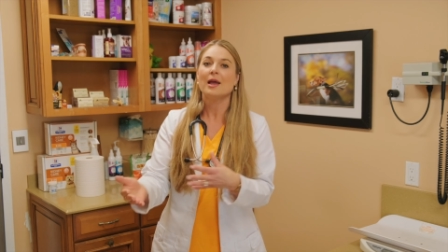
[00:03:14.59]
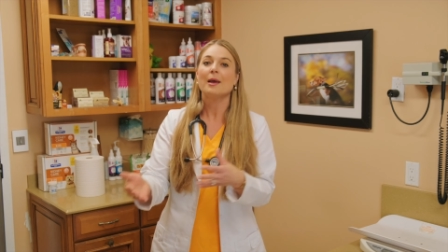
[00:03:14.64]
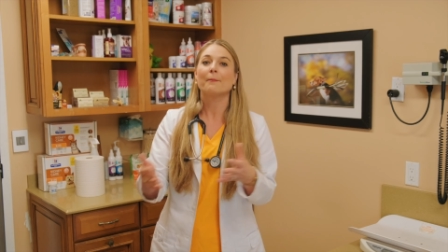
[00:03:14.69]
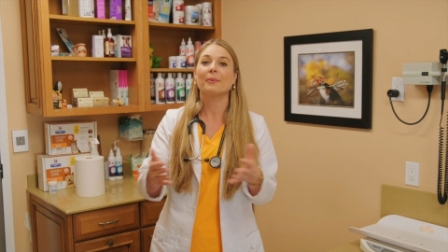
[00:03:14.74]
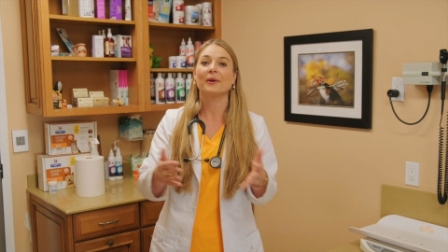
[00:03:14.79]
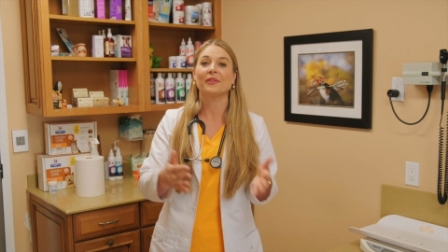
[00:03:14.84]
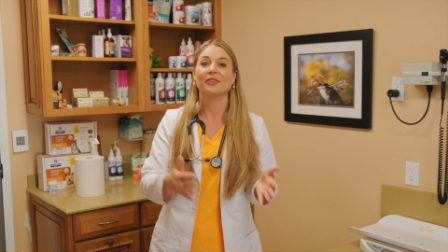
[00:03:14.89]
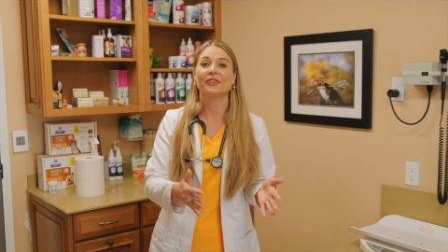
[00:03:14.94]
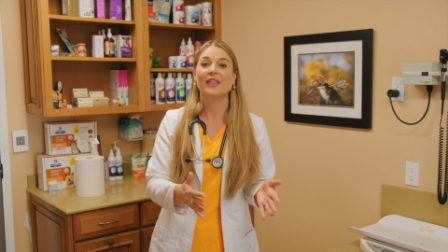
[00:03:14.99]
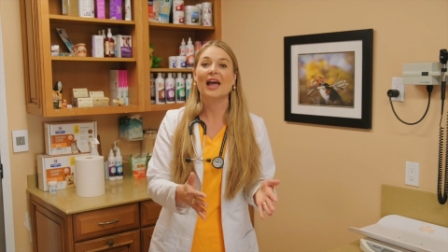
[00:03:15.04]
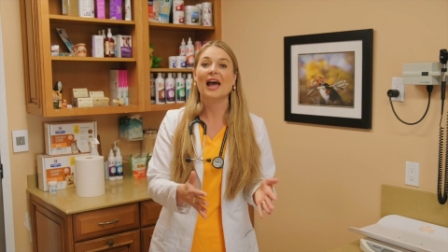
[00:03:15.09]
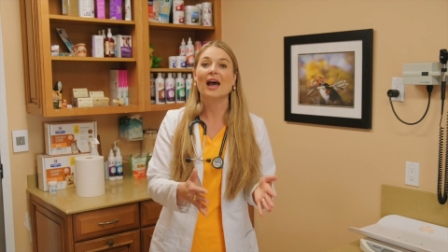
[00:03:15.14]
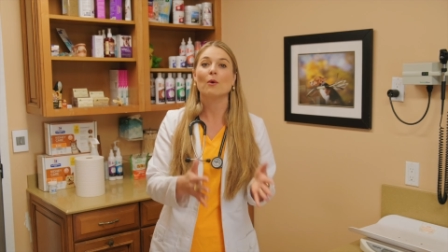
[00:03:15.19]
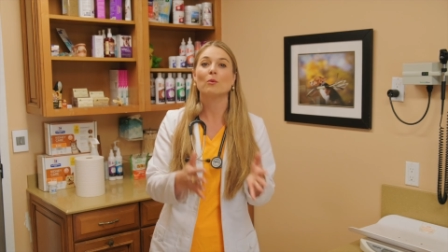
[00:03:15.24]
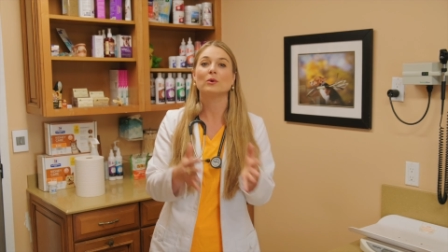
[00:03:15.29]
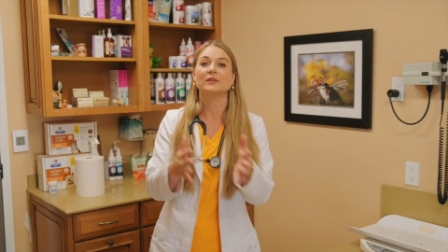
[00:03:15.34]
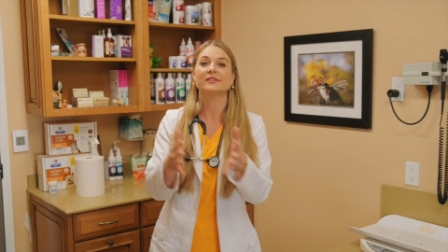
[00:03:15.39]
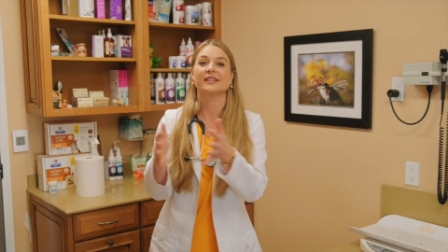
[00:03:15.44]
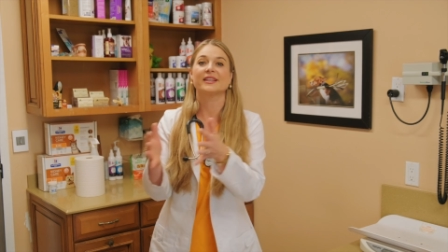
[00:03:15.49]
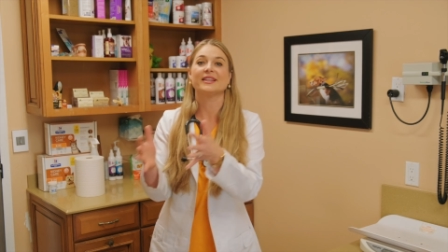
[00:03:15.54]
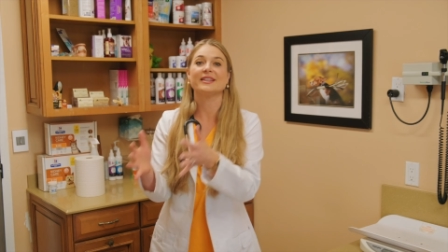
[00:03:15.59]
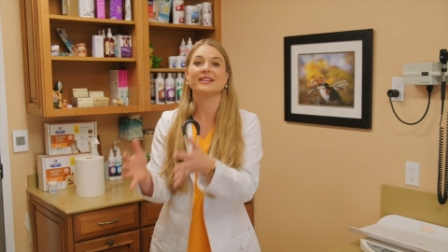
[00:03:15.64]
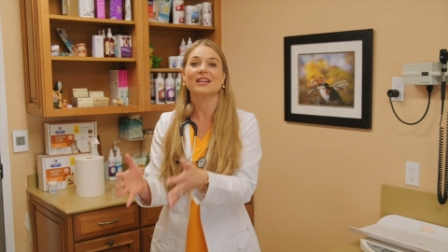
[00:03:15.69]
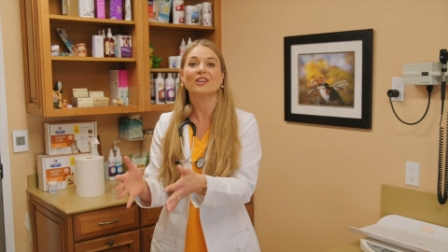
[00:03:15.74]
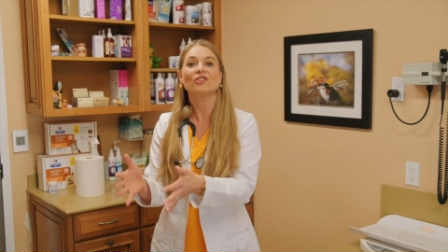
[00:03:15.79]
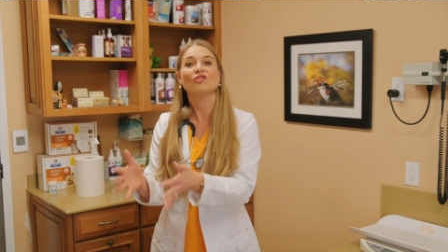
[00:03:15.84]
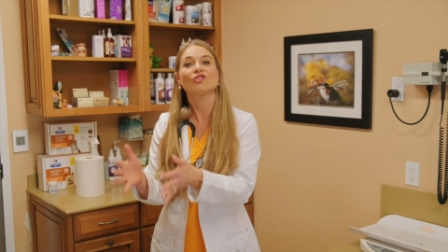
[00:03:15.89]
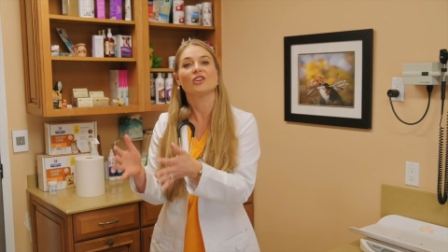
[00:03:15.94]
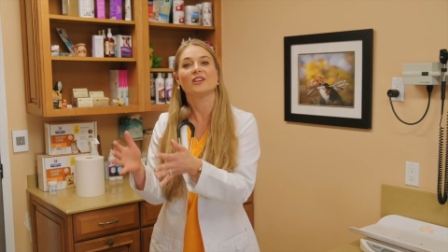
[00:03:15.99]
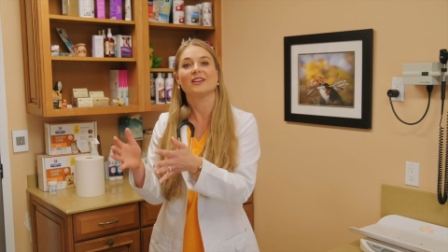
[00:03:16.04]
But that was
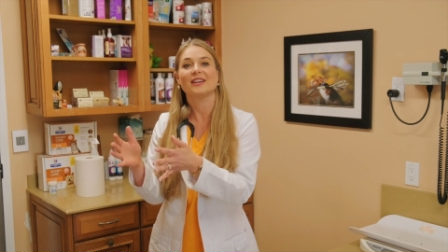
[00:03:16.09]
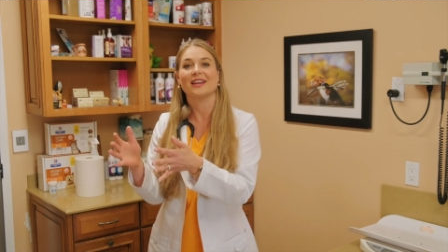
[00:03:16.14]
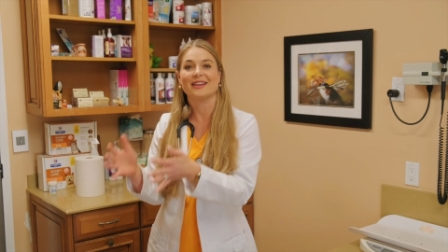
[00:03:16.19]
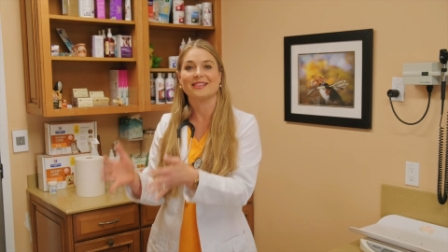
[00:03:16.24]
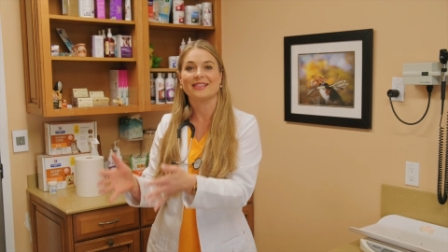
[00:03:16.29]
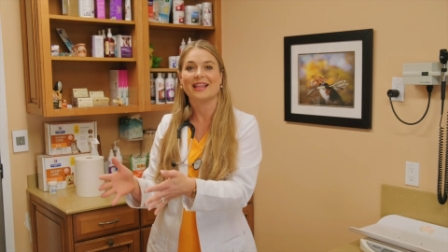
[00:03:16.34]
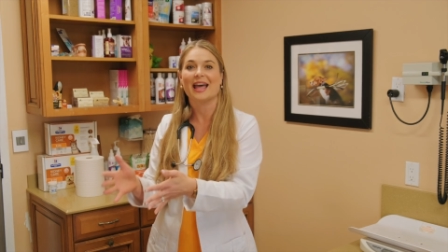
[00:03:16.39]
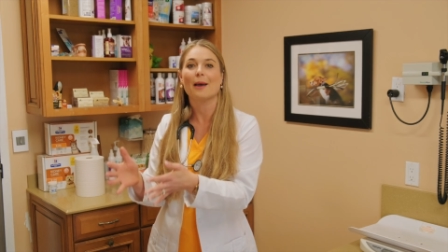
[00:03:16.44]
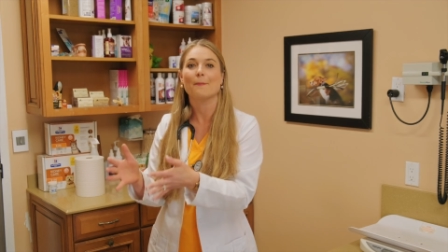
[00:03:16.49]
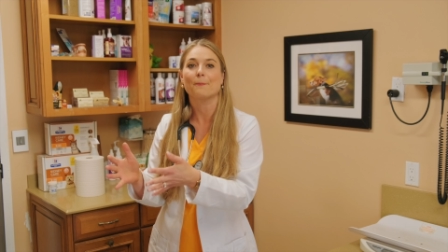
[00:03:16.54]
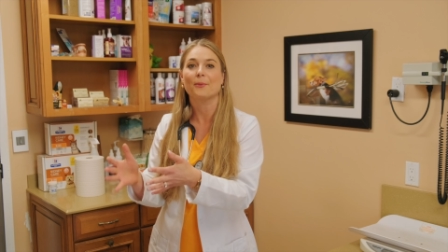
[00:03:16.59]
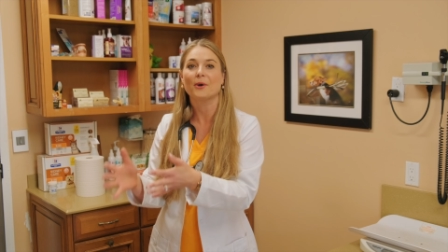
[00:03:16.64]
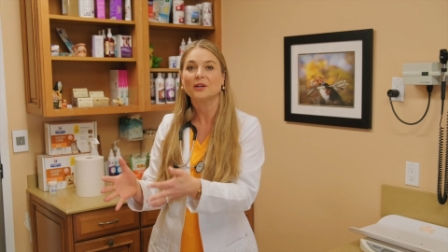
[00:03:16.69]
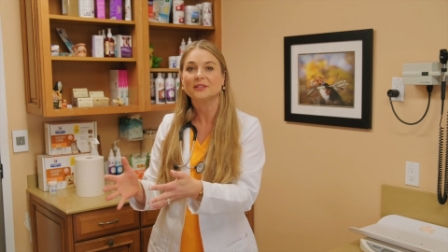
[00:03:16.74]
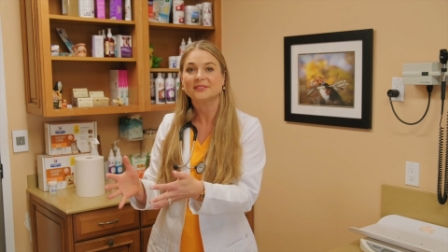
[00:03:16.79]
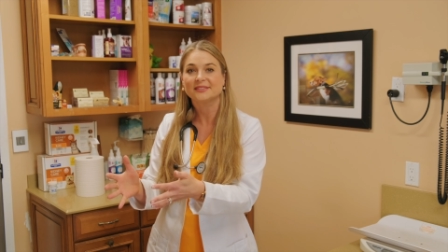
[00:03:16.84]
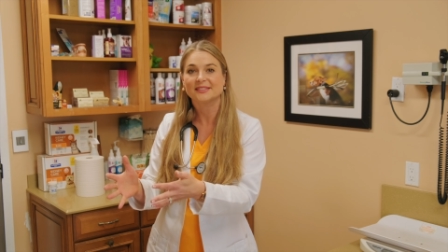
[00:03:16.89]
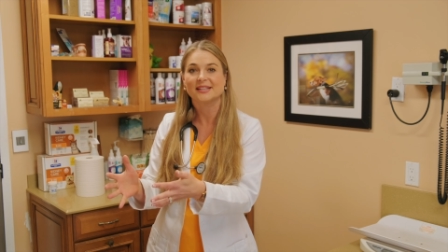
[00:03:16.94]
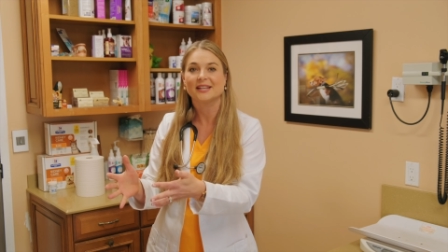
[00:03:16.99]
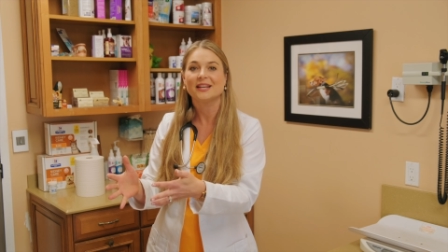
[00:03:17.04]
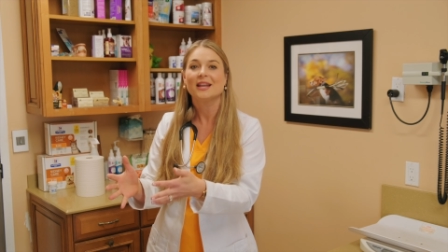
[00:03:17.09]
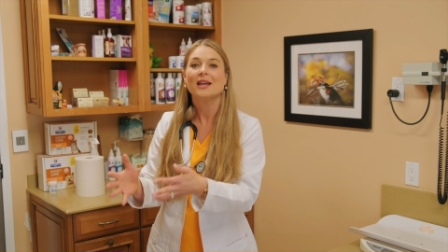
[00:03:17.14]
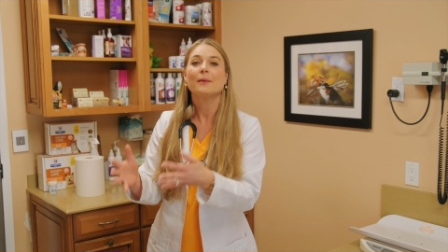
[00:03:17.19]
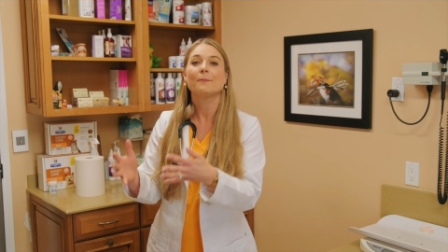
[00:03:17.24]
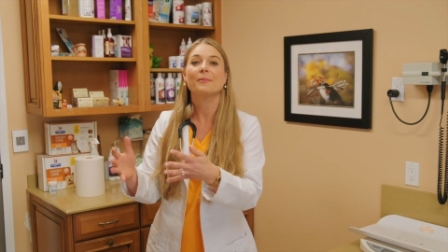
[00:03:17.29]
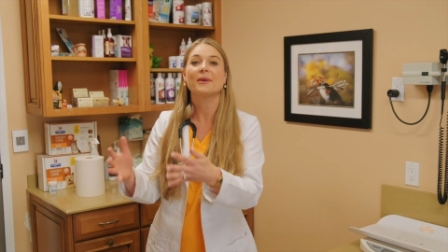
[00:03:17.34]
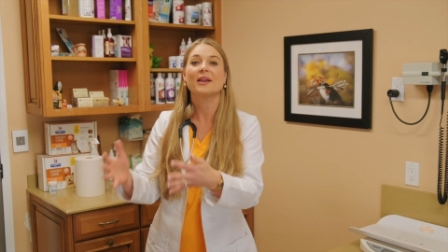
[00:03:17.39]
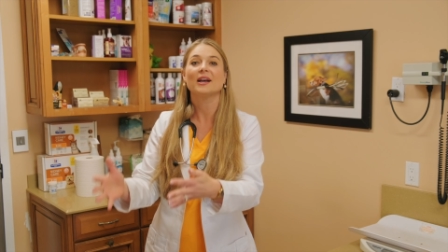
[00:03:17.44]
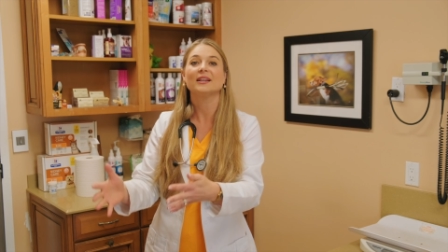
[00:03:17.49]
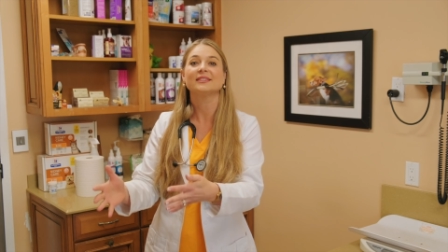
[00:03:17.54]
conditioned in that person
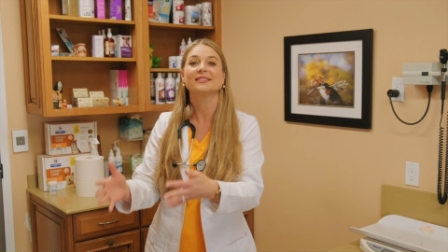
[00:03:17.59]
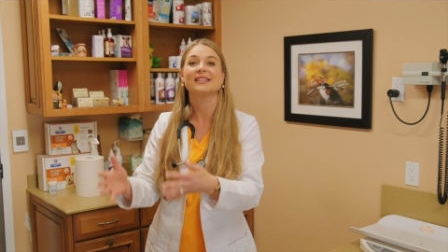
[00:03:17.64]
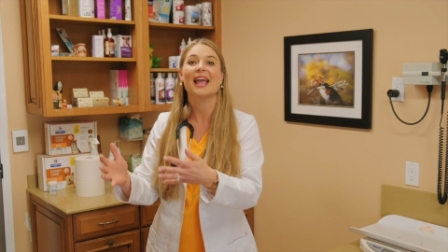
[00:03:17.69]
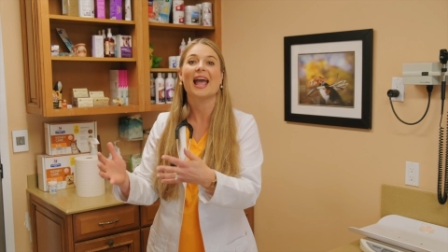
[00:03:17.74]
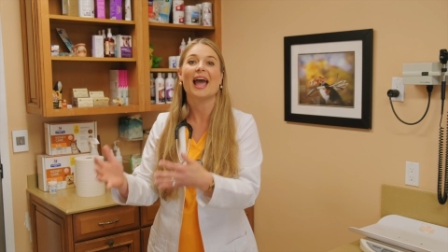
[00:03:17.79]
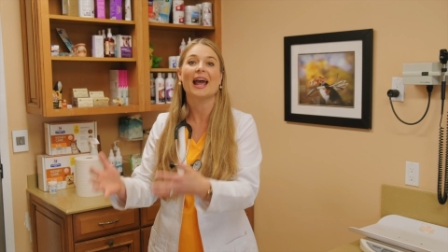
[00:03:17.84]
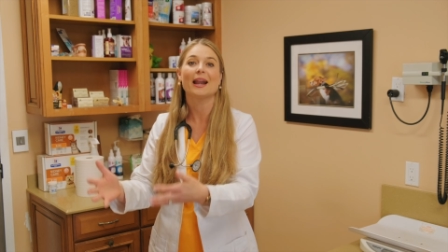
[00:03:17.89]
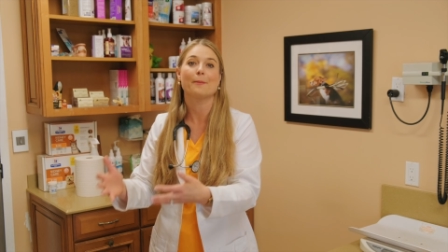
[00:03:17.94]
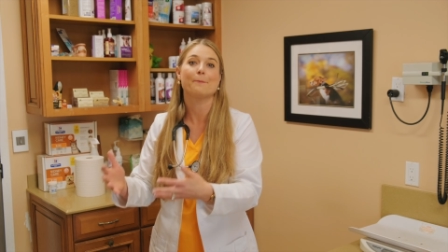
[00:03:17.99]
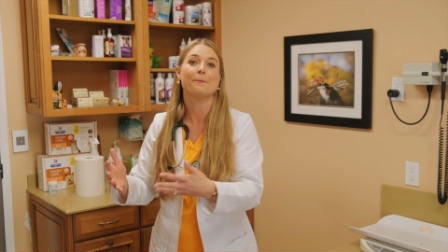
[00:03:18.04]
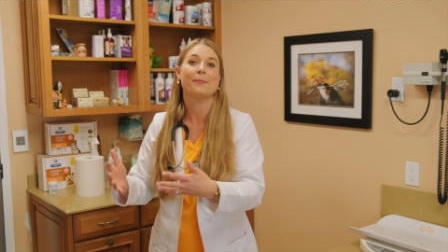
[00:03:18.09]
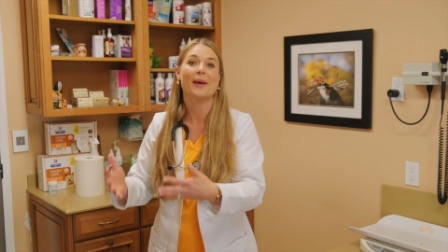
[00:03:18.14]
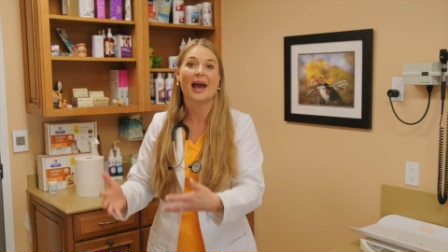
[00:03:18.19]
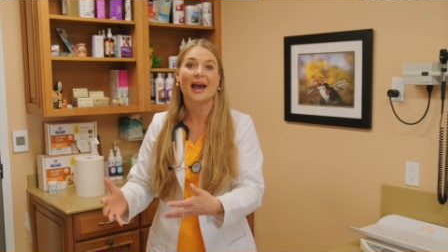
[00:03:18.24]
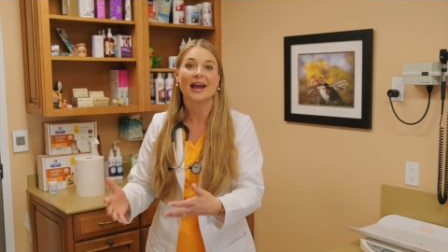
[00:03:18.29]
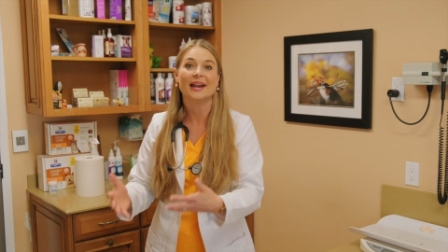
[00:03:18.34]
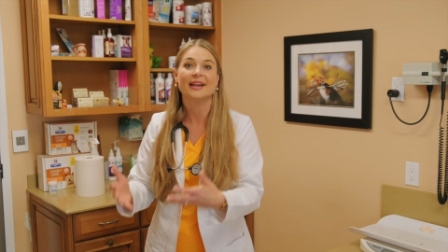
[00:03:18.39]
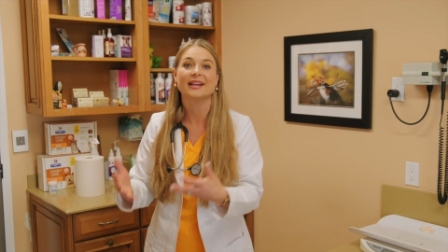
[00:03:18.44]
because they had a bad